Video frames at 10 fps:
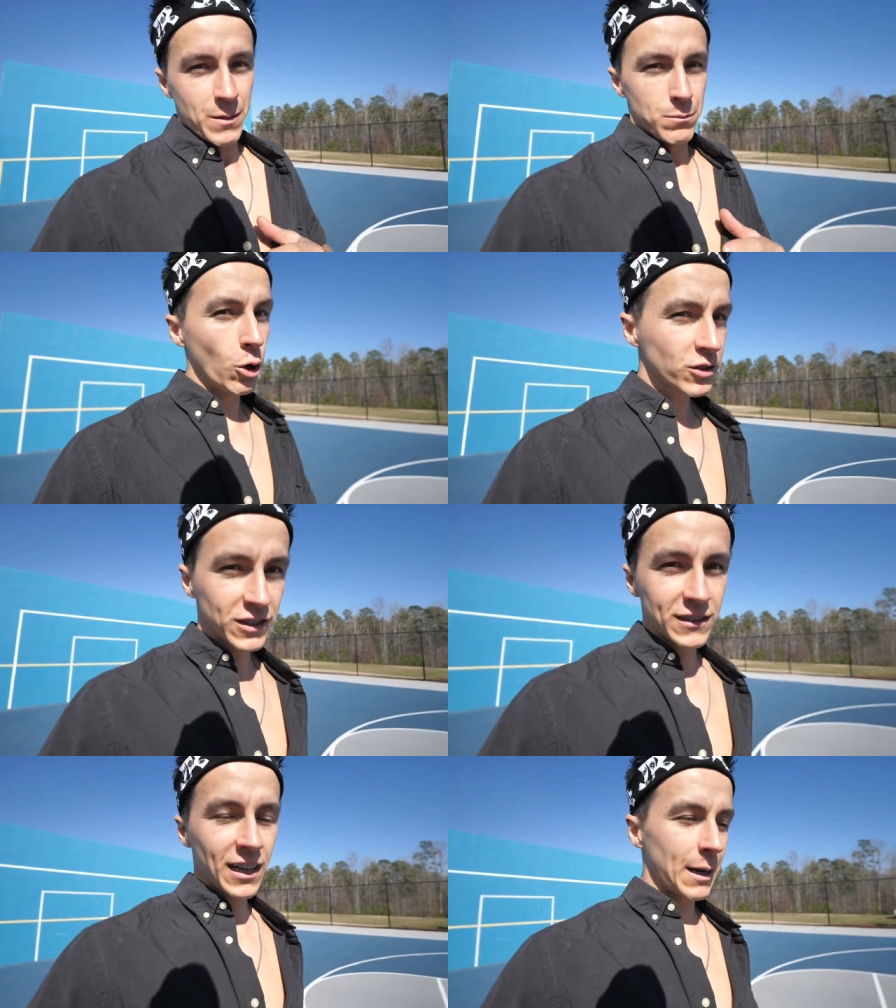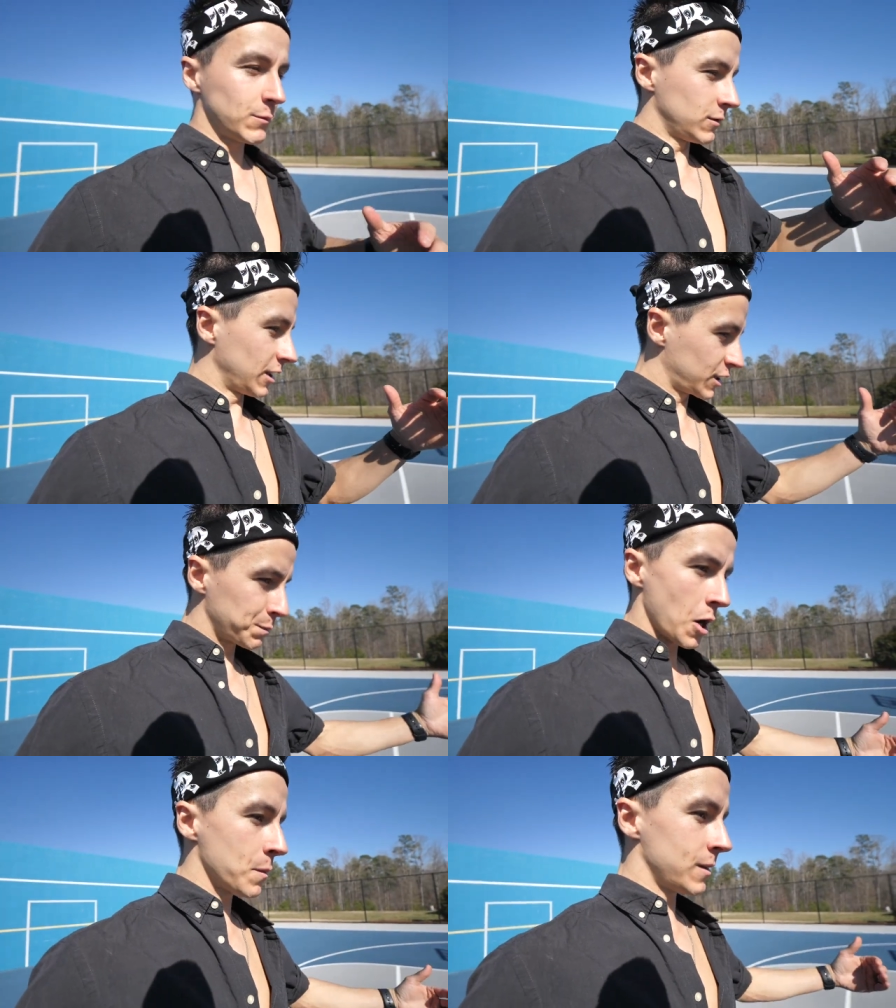Most of the time, the
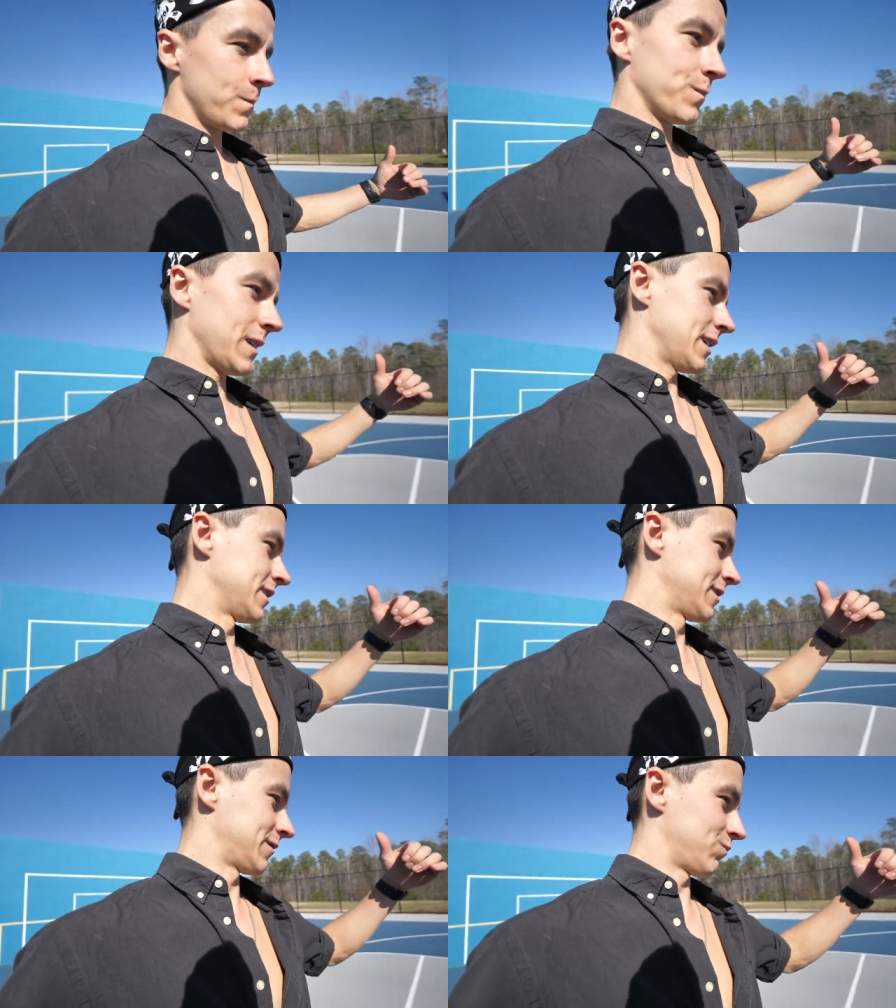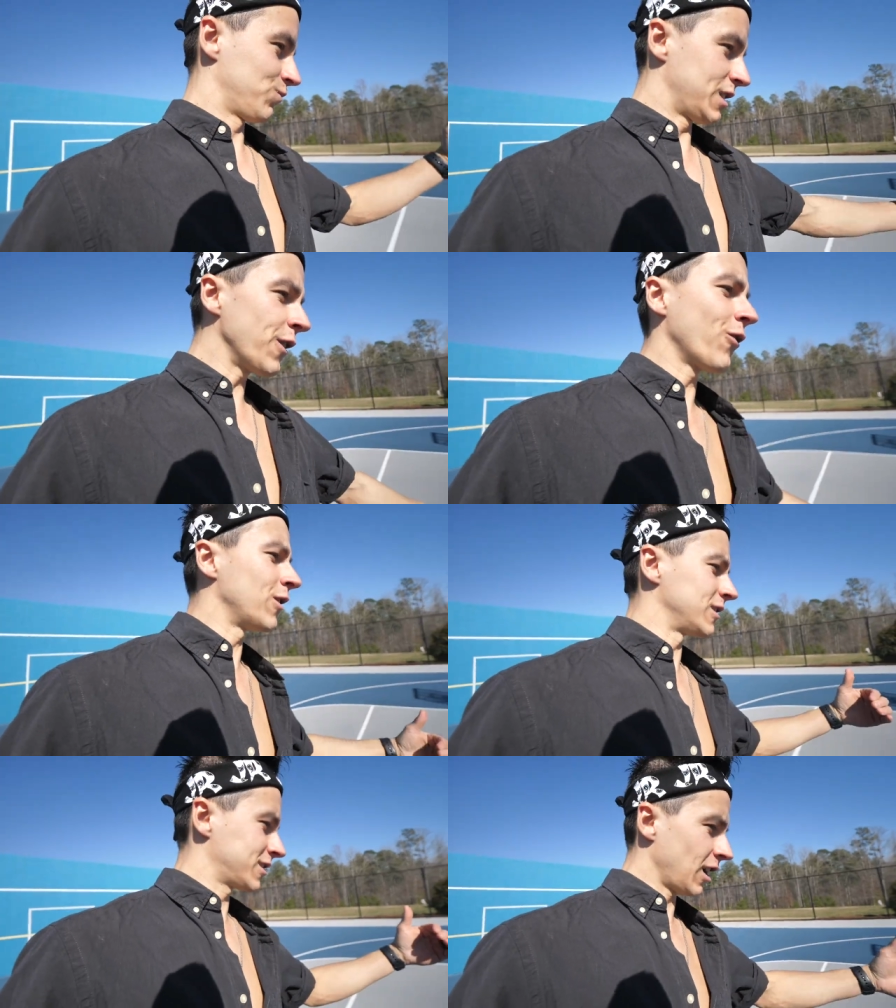experiment is
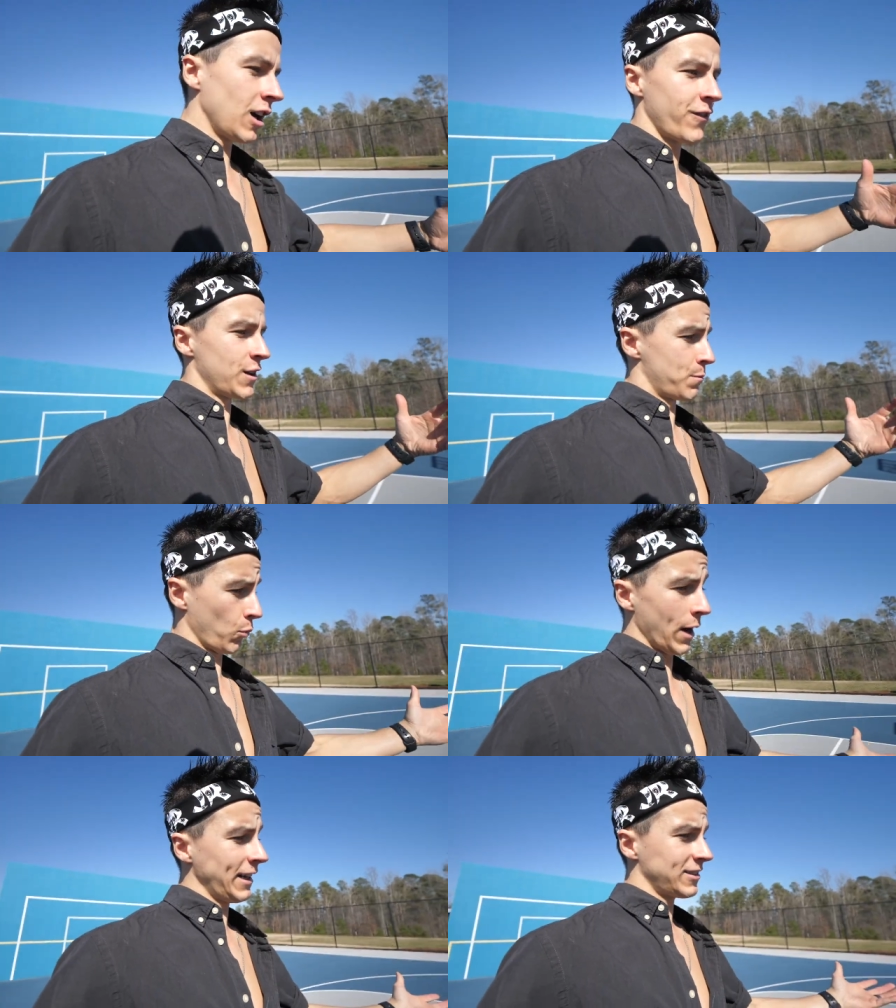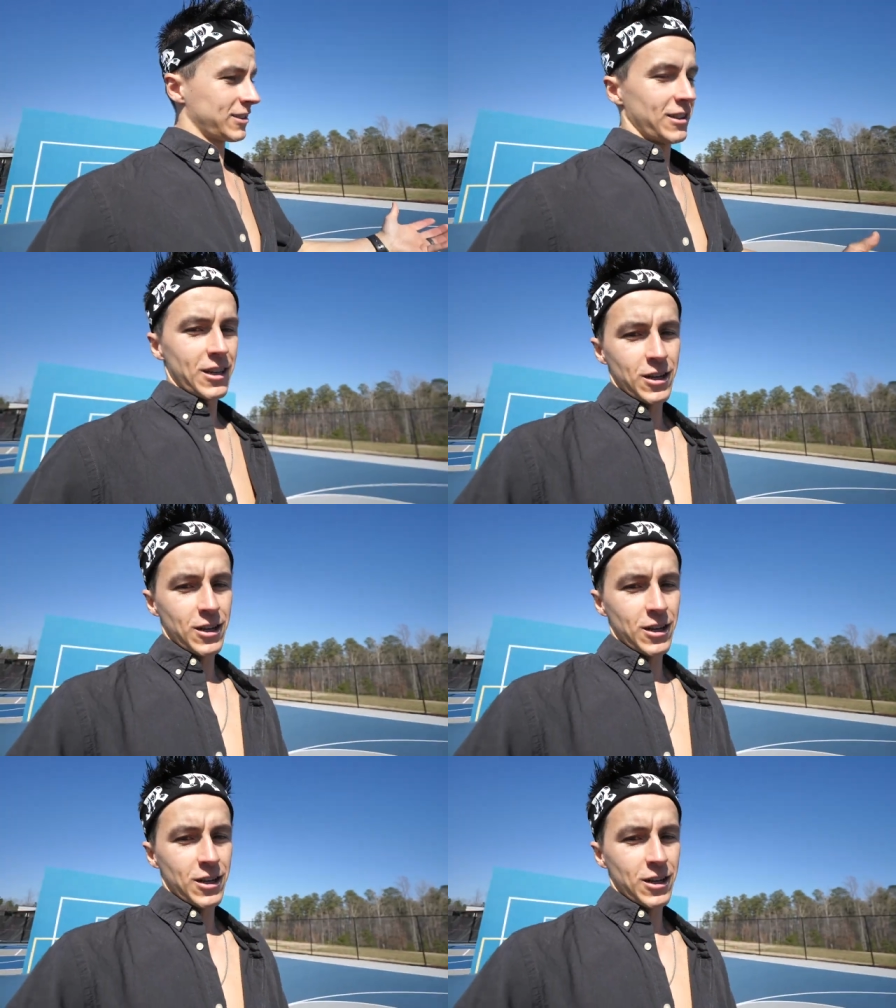different, it's tough, it breaks,